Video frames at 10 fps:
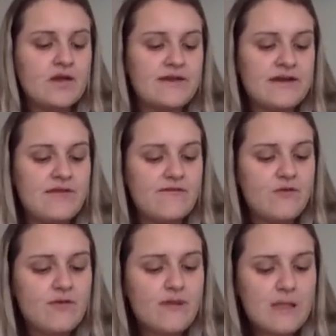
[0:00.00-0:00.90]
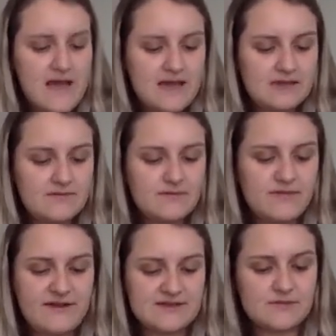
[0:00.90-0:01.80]
"Now form a line,"
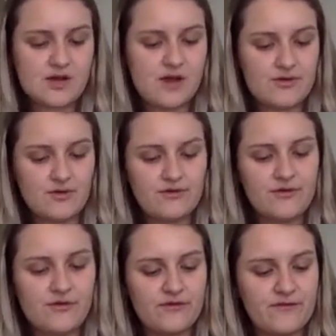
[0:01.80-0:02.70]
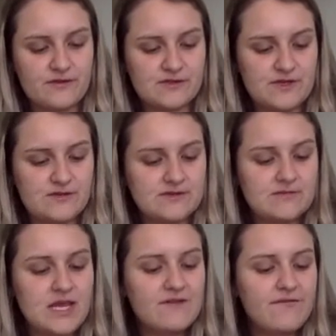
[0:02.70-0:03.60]
Professor McGonagall told the first years,
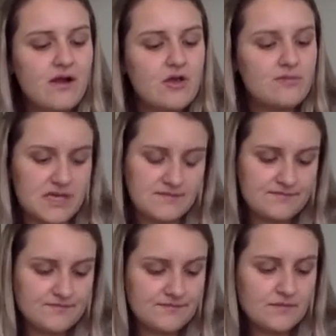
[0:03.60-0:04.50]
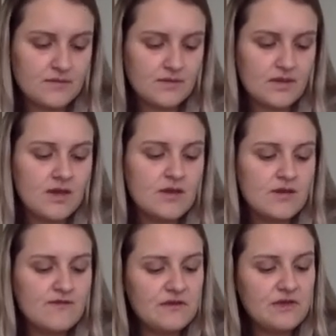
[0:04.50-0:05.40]
"and follow me."
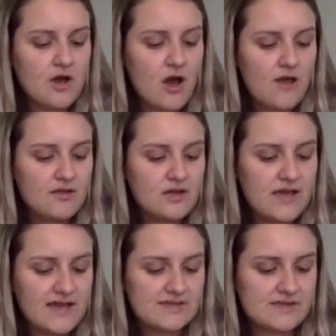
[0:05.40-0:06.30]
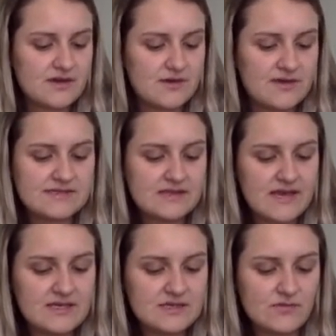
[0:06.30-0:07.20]
Feeling oddly as though his
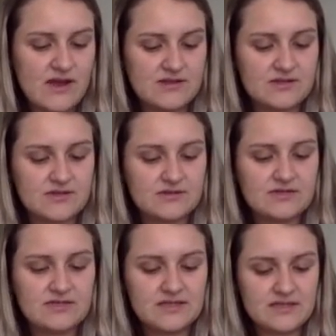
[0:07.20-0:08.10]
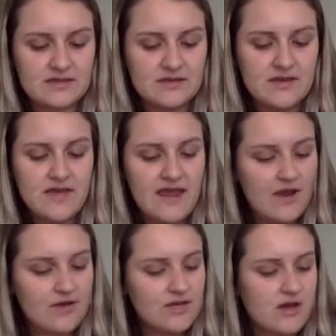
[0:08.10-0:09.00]
legs had turned to lead,
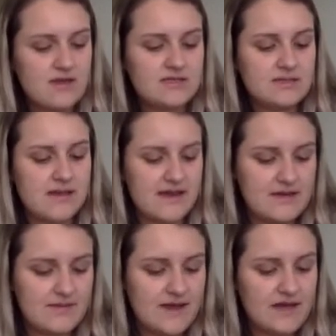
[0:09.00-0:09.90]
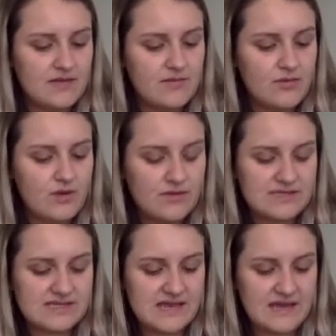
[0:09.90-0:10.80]
Harry got into line behind a boy with
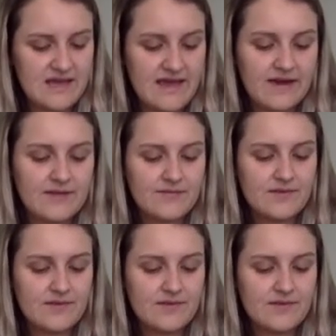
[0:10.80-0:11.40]
sandy hair,